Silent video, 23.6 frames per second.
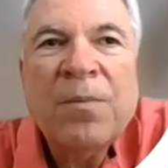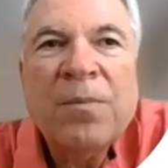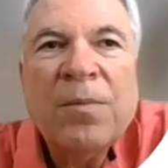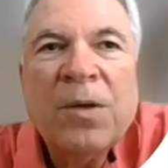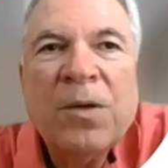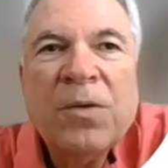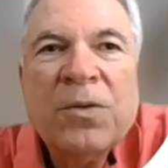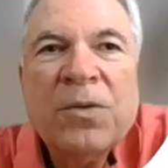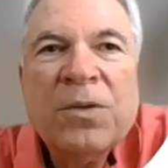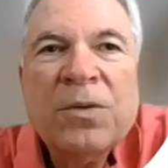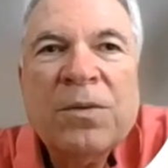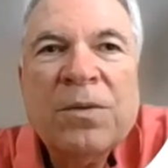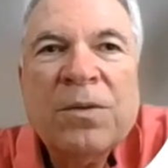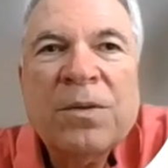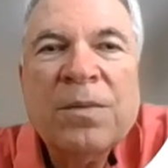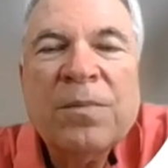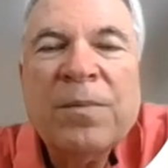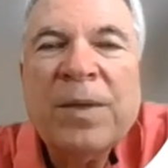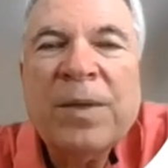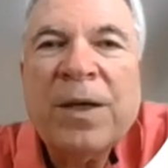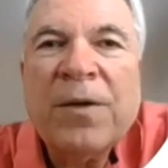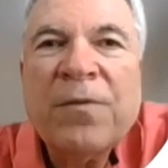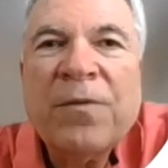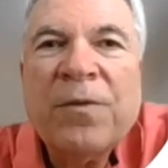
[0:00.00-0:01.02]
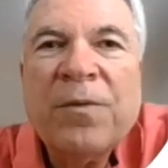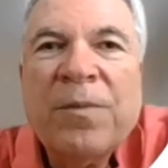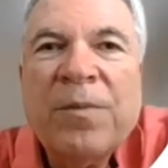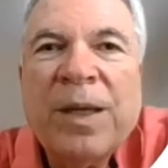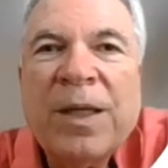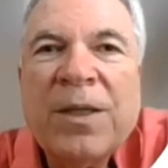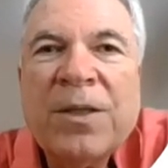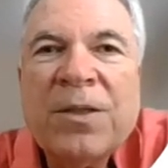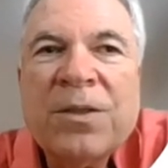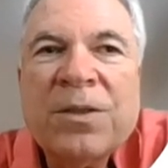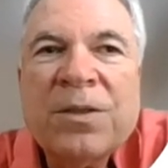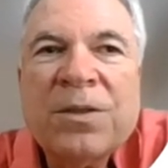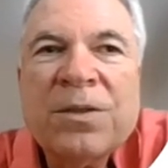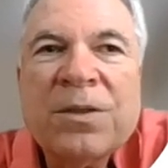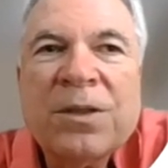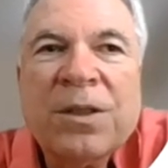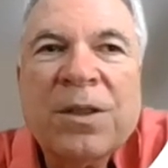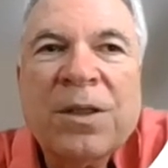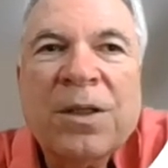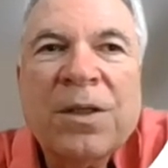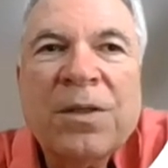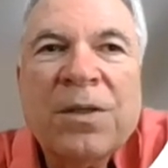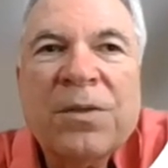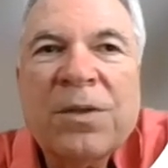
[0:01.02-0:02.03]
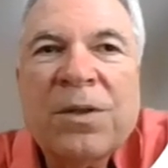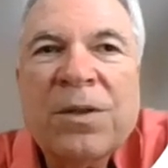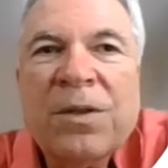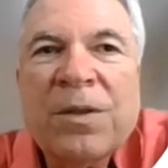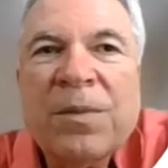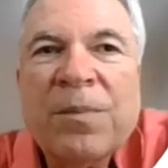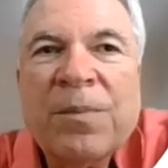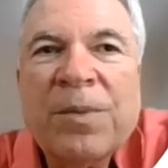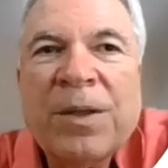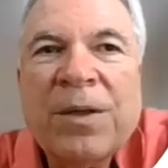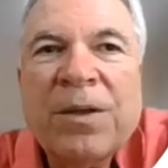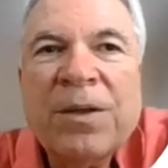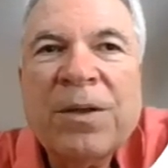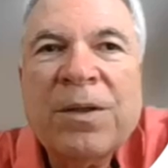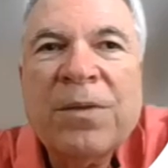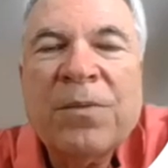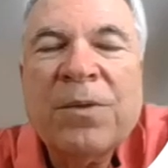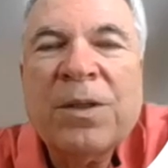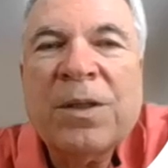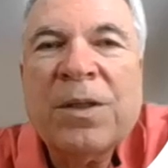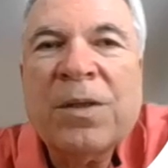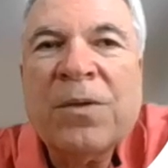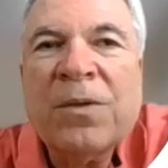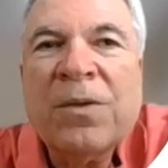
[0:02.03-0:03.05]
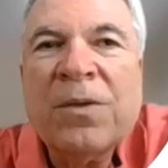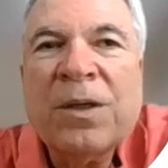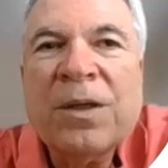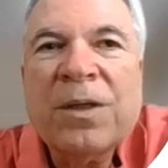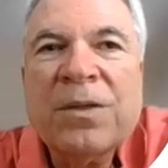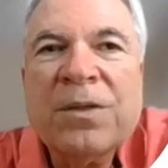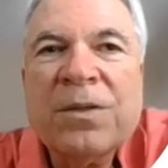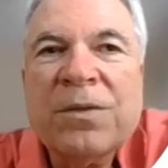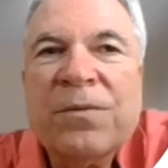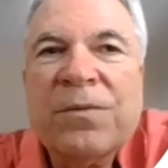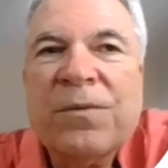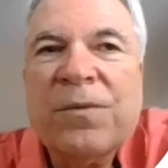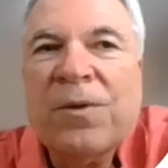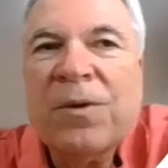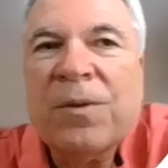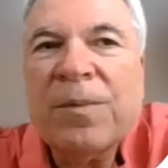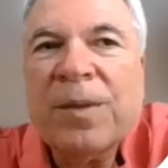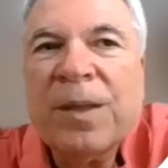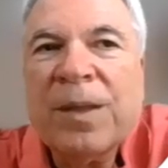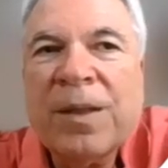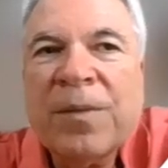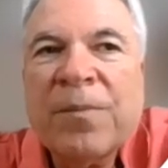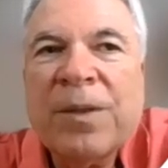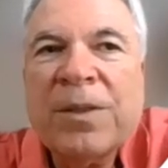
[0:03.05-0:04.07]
Most malformations occur during the period when the organs are forming.